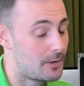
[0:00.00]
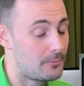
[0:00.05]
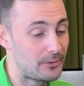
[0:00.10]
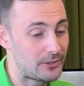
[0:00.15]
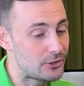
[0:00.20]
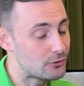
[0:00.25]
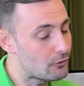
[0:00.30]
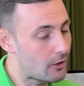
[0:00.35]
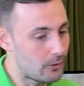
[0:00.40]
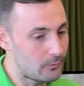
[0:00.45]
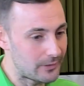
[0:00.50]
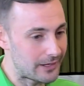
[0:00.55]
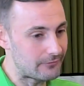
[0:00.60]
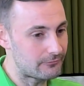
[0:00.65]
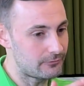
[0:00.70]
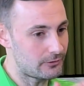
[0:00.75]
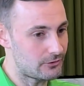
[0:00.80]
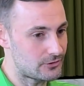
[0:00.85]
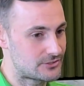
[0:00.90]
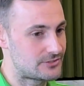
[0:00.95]
But you're right, we
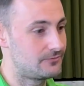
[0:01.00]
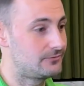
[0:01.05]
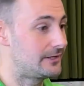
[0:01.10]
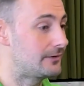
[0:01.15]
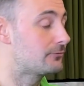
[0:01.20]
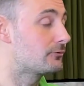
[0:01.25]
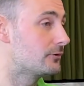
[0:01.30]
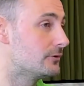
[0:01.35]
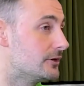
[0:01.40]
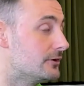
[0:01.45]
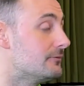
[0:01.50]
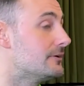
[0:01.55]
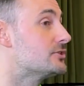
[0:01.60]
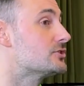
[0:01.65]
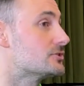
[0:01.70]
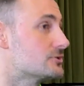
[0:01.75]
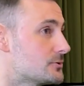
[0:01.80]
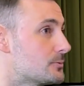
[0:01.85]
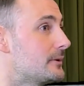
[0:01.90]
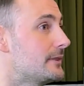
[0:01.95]
have lots of different
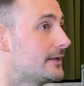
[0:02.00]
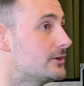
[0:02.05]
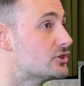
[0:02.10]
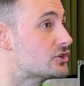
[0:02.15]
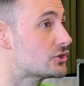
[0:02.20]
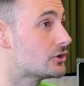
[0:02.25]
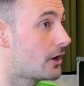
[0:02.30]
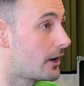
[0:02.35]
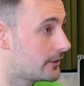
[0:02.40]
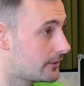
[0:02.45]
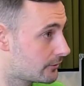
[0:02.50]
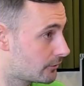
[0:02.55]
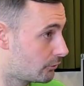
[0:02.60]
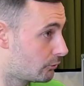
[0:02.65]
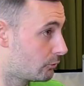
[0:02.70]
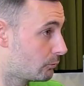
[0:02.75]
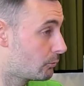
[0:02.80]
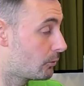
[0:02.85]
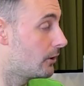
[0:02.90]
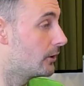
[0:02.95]
divisions within Schneider that
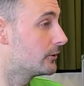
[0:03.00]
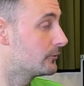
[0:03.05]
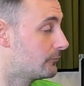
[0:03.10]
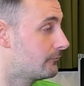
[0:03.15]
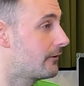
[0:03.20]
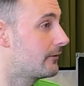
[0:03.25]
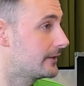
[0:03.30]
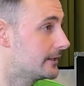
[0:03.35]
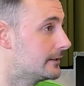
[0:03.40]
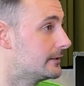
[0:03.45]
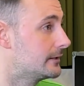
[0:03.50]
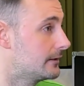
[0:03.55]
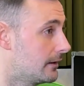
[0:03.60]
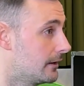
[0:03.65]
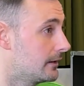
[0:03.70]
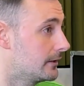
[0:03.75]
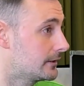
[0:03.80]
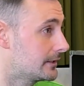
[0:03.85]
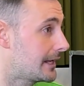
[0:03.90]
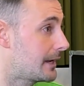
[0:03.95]
all work very
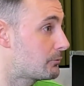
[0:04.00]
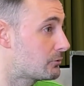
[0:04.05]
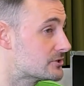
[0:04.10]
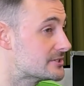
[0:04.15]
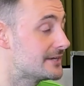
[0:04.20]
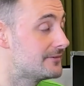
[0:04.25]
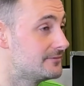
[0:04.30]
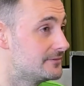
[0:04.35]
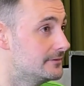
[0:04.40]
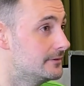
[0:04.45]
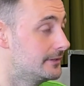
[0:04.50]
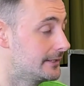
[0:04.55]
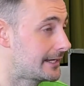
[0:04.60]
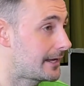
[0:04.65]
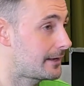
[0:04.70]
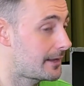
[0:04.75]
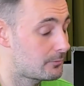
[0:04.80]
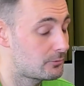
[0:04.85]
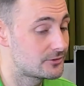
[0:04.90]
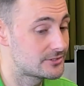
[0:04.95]

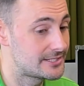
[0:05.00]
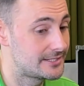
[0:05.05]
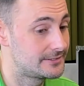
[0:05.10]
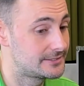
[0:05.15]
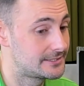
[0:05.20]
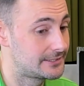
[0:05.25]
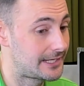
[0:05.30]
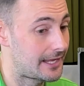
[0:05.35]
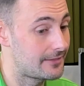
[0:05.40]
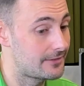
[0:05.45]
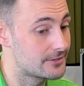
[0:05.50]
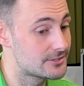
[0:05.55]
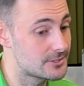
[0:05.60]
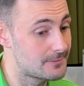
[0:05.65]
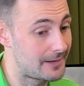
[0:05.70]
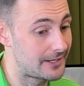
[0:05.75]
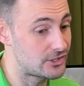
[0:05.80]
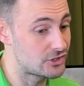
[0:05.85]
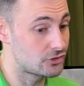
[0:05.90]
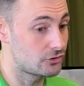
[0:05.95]
collaborative together to
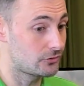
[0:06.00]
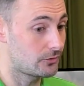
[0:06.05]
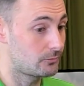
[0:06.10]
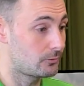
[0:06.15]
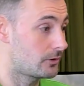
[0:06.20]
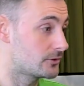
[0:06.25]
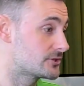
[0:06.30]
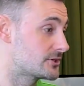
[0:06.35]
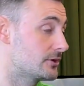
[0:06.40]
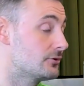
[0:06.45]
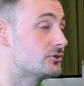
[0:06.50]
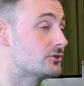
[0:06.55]
make sure that our solutions.